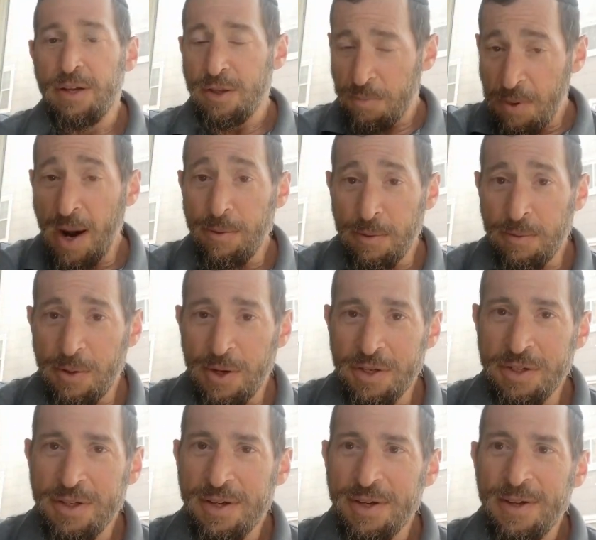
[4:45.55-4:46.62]
The problem
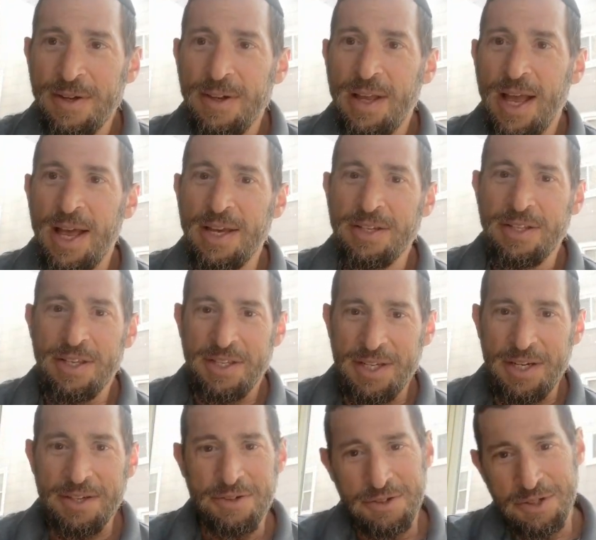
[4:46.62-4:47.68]
was, as the
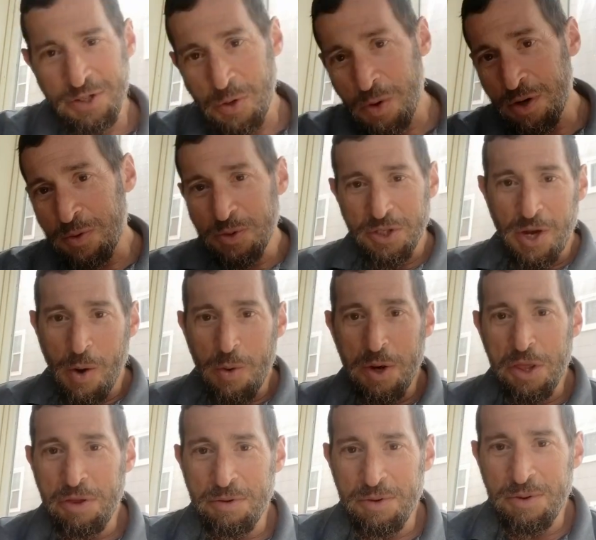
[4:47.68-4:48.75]
Caesar's daughter was
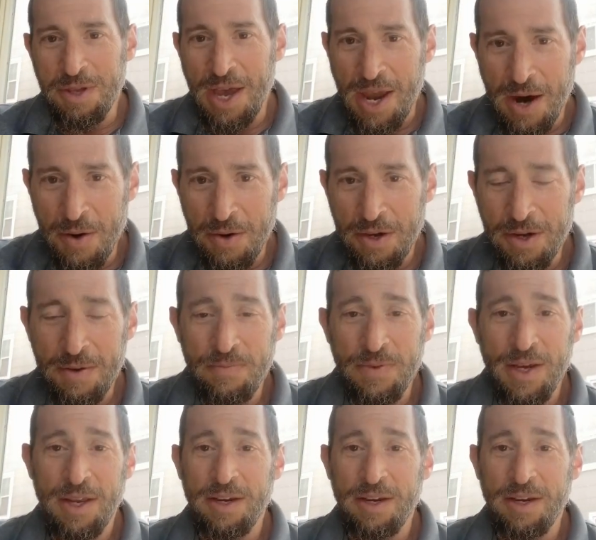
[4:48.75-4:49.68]
going through the area,